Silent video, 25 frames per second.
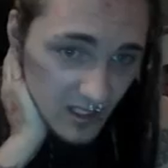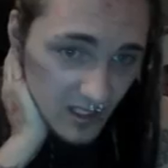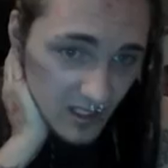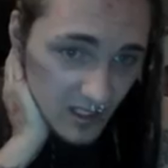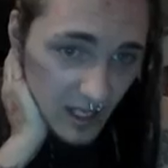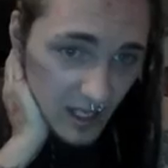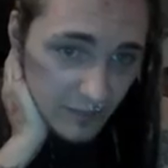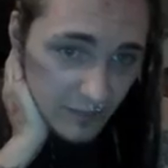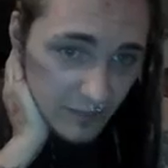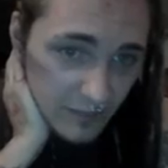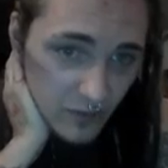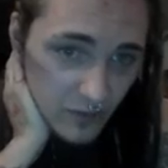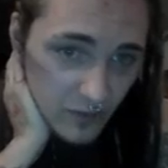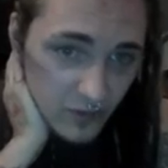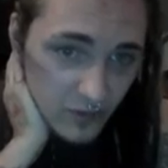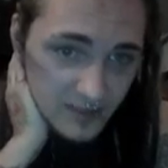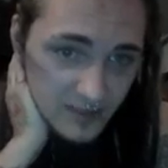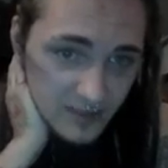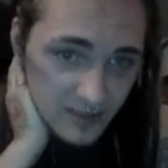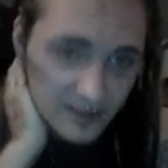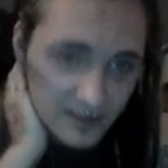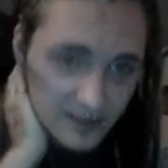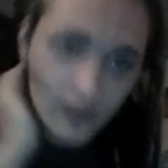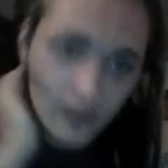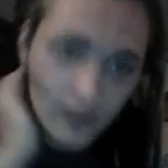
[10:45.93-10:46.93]
I've thrown
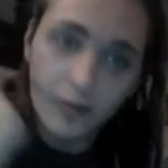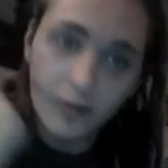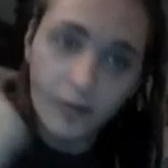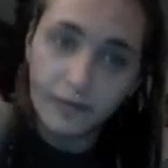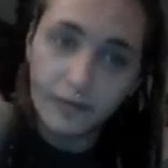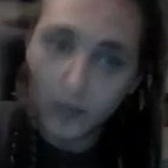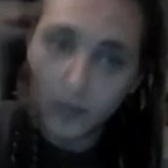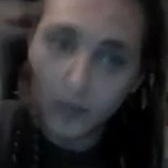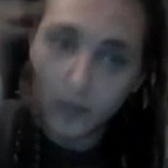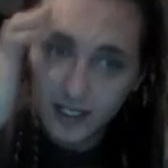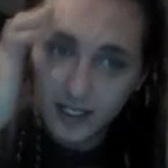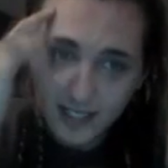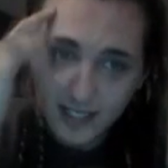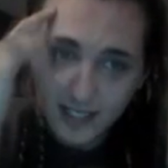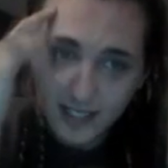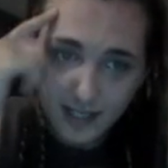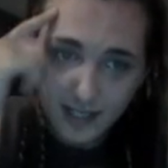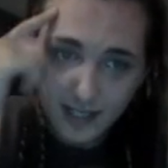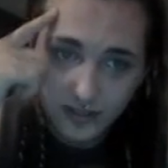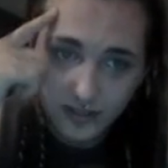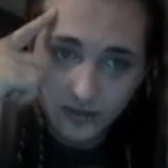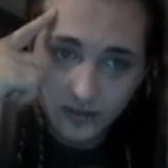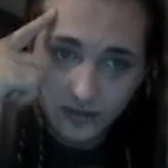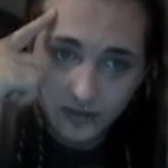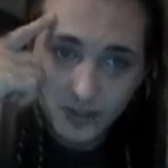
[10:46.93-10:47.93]
concealer on my forehead
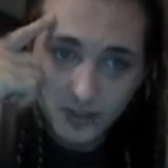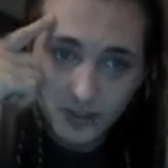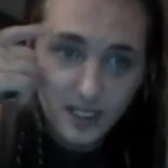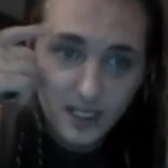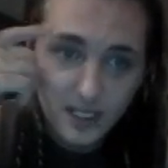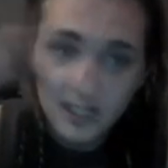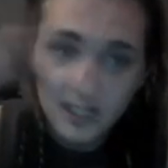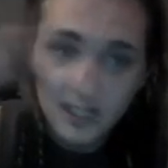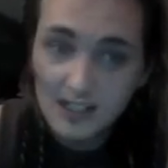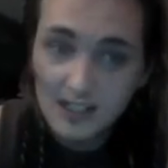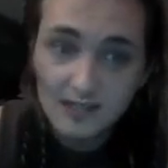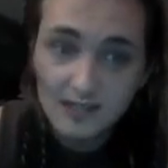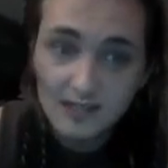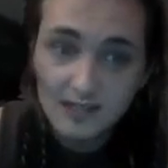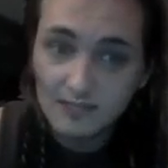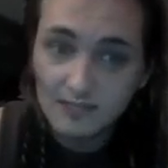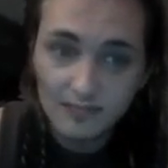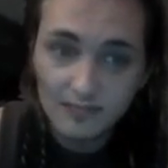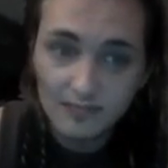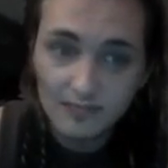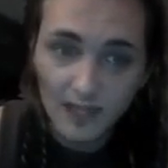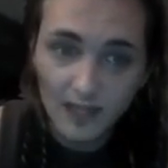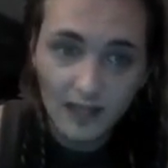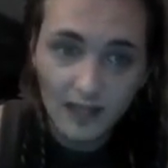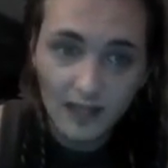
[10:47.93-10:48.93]
tattoo.
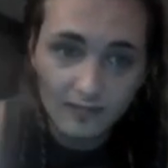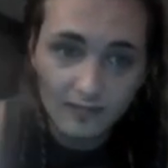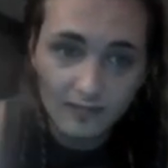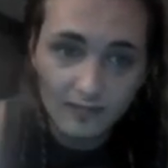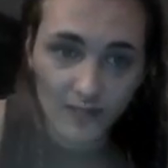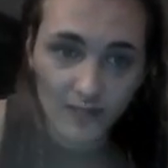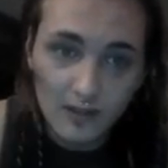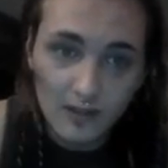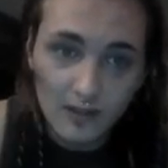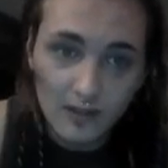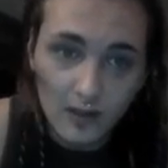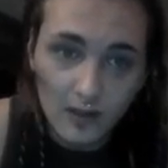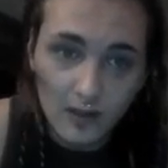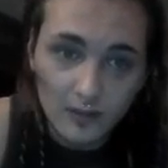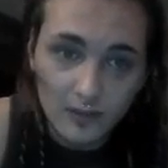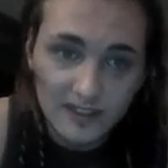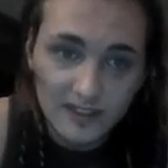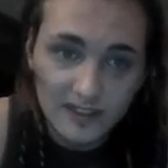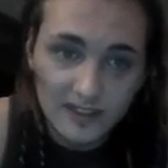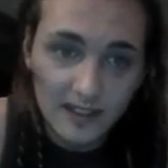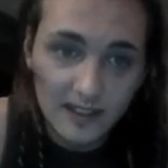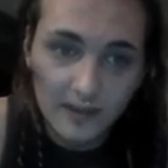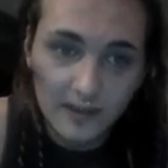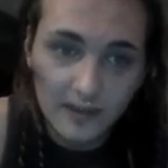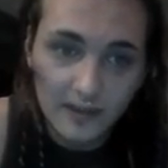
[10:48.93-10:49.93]
You don't
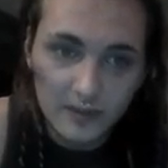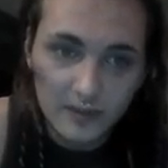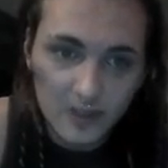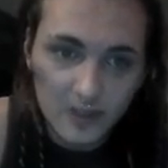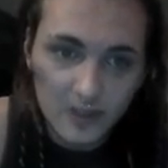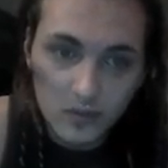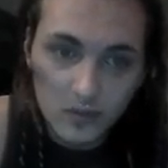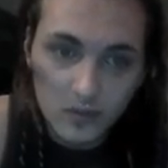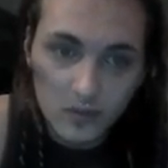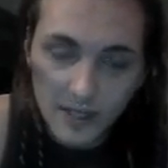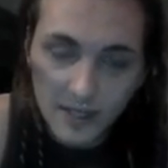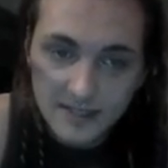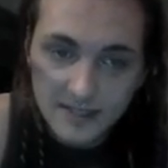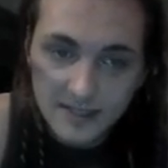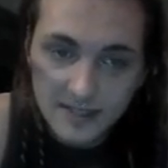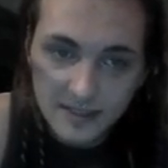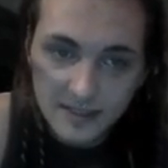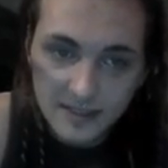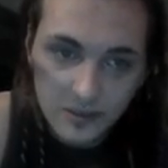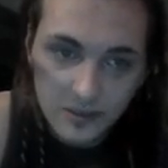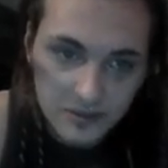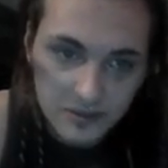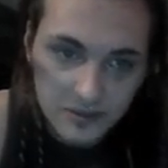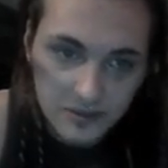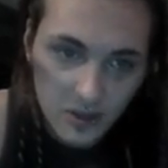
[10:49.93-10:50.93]
see it. There was no raising,
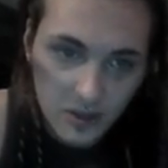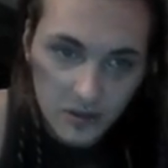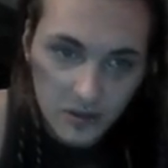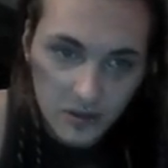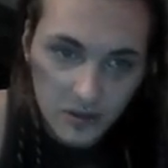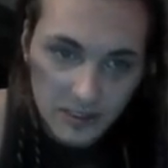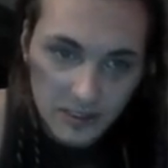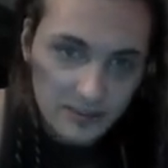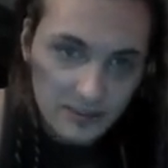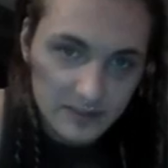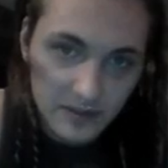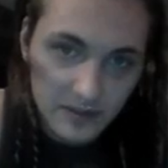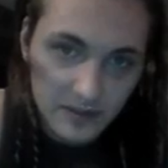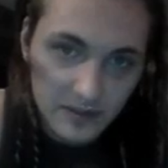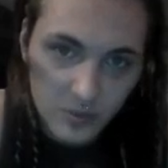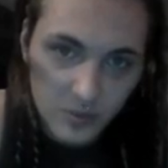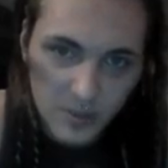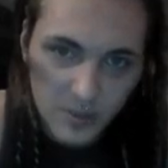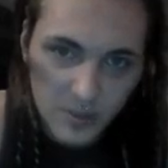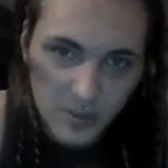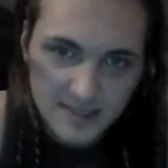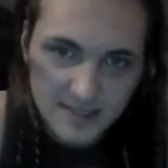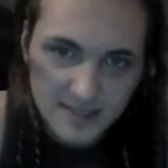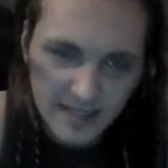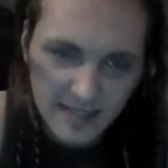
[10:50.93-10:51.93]
no scarring, so there
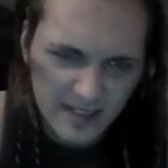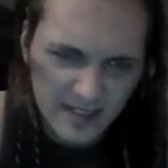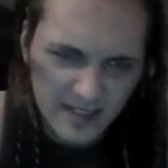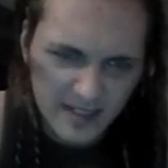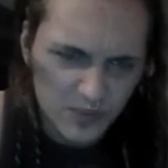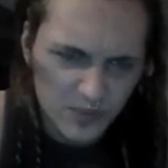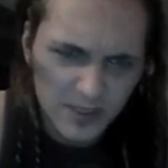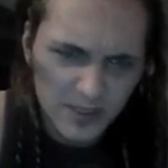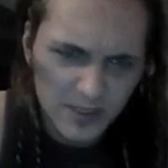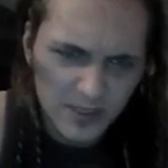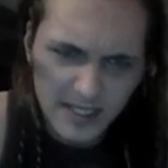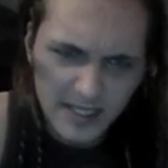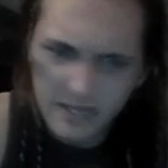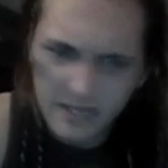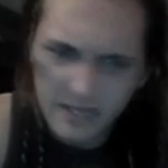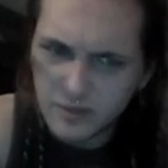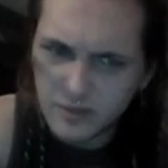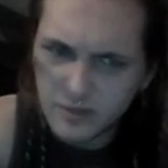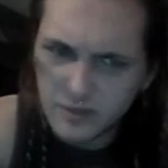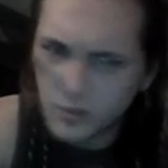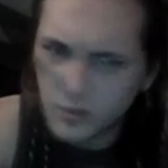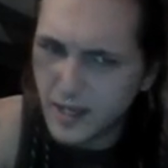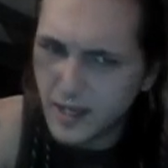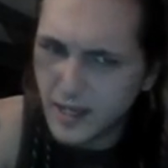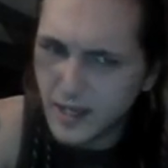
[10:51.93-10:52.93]
wasn't anything to really give it
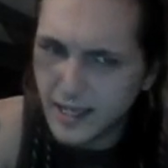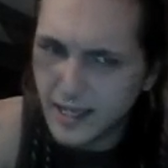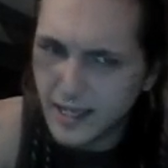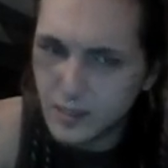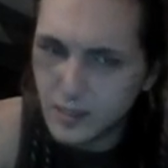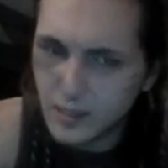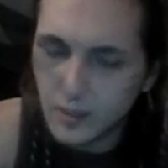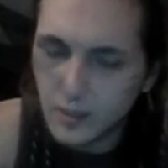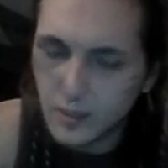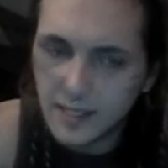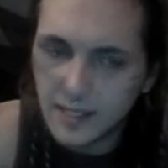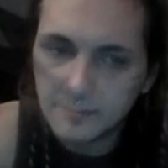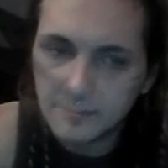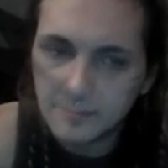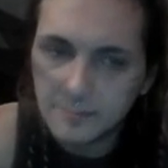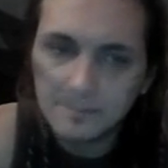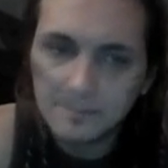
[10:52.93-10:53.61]
away anyway.